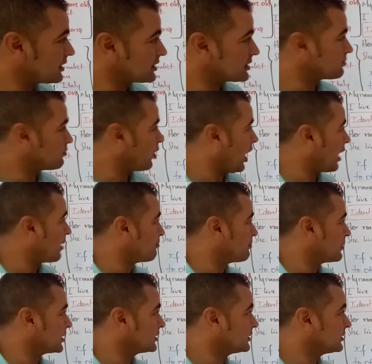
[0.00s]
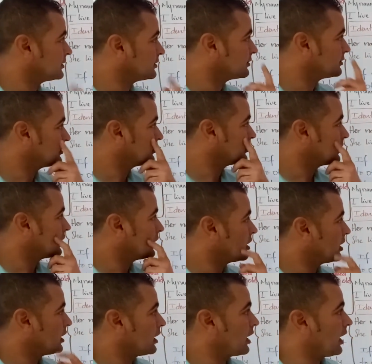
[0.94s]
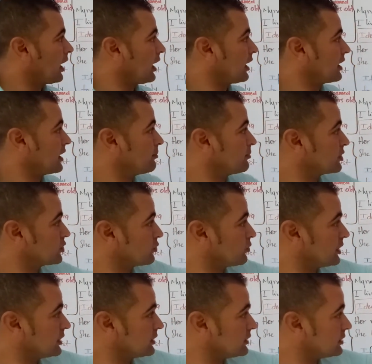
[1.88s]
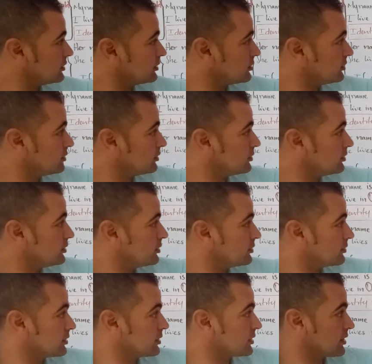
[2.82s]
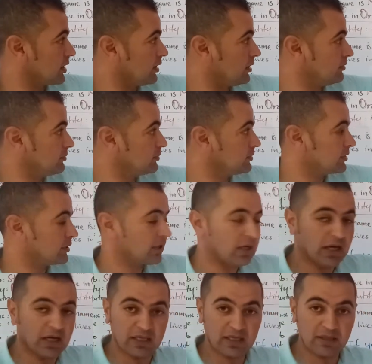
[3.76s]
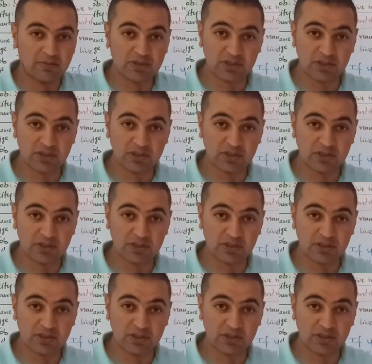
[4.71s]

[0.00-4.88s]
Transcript: is Muhammad. I am 22 years old. I am a